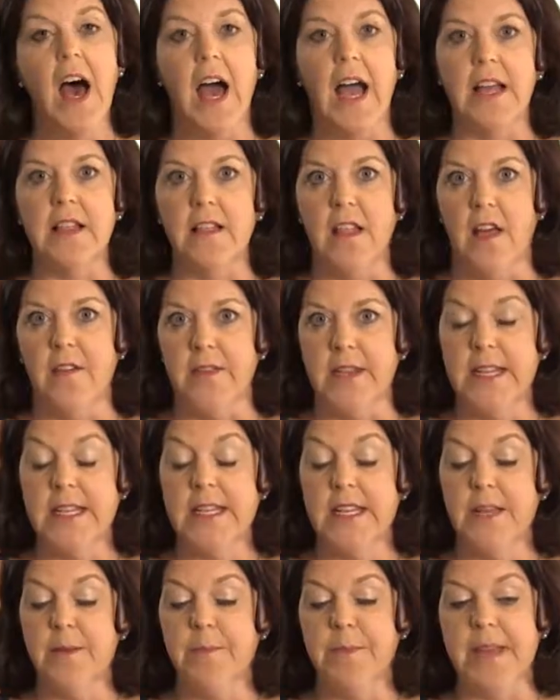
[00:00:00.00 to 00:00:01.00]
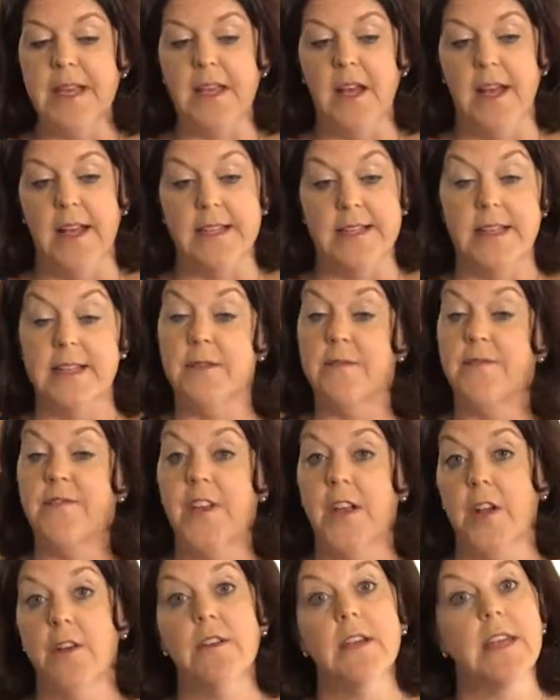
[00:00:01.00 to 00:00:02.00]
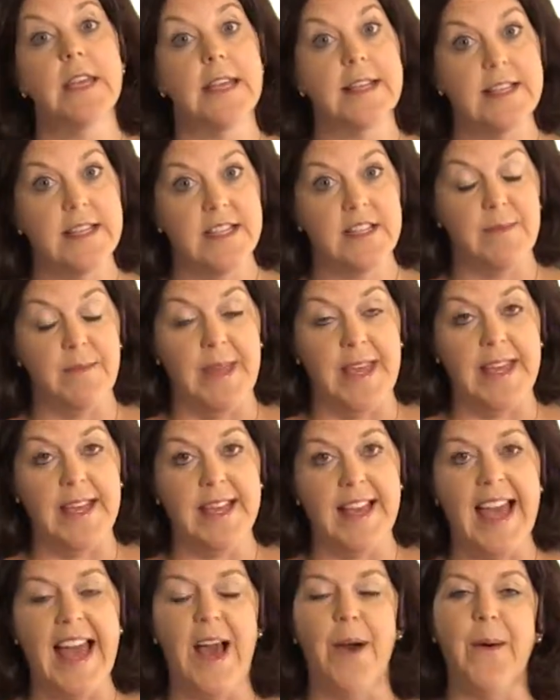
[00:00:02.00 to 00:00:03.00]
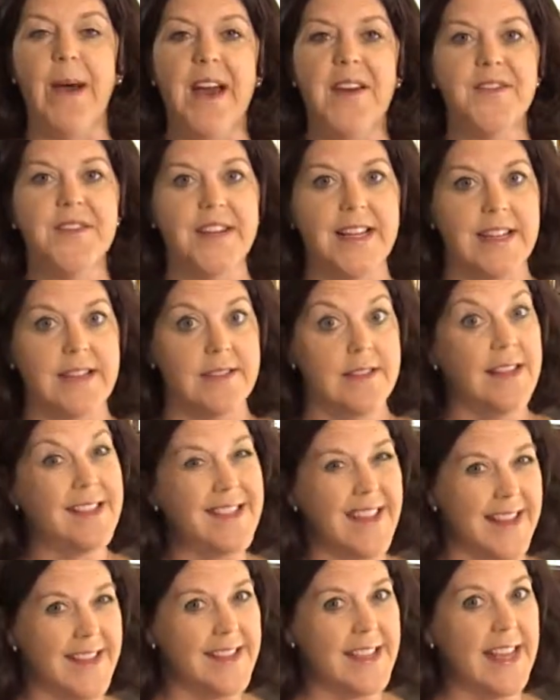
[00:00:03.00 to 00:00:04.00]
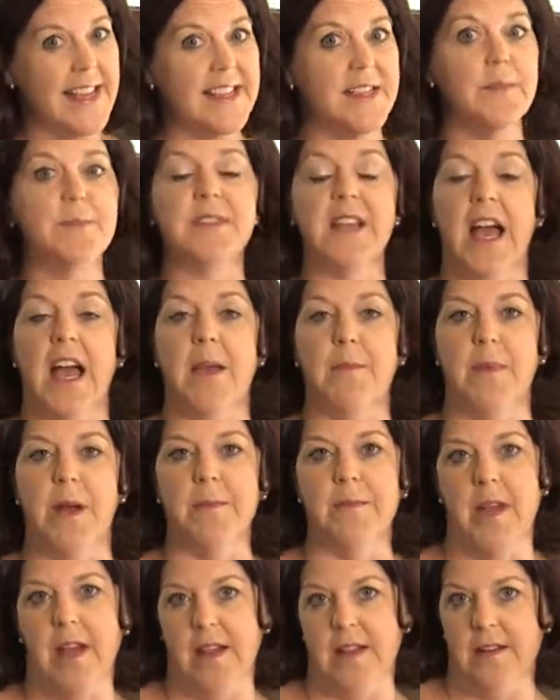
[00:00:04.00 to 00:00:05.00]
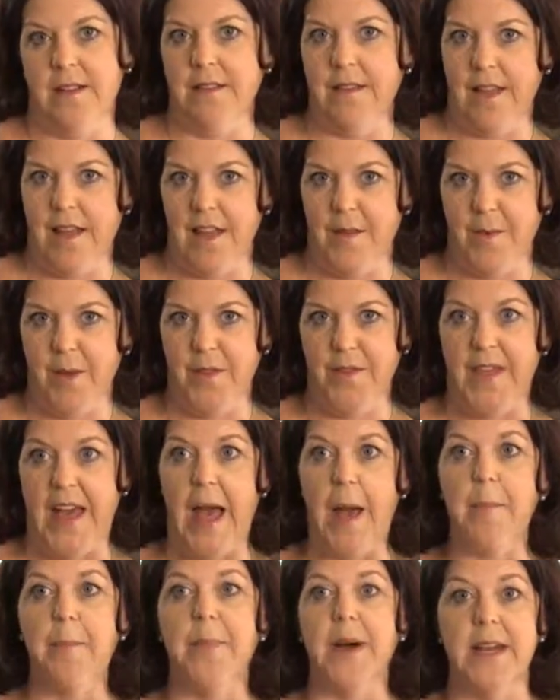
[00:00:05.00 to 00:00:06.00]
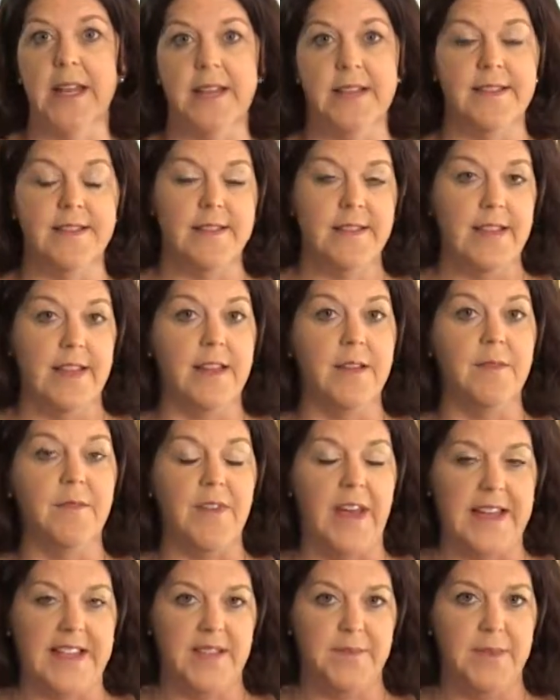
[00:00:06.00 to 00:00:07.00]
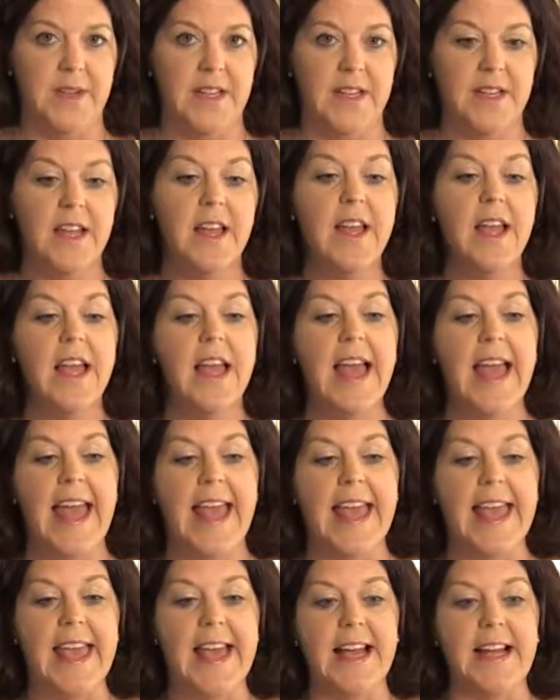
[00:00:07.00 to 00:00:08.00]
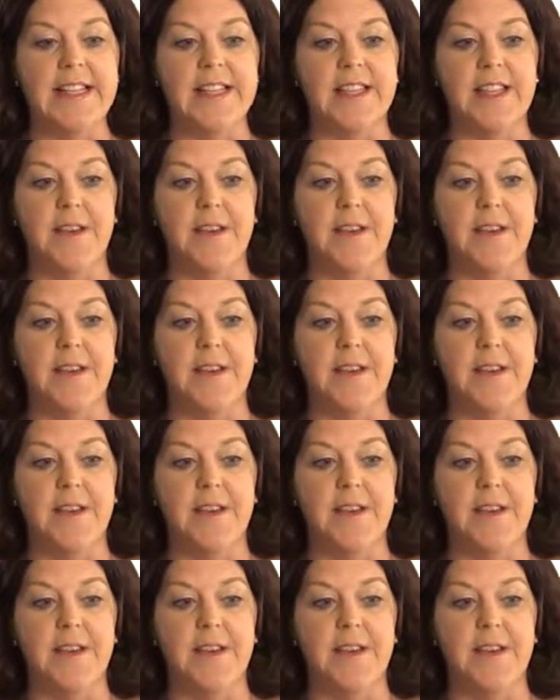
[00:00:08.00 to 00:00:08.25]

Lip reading: I love it because it's very easy to make. However, it does take some time. I'm not gonna lie about that, but it's an investment, and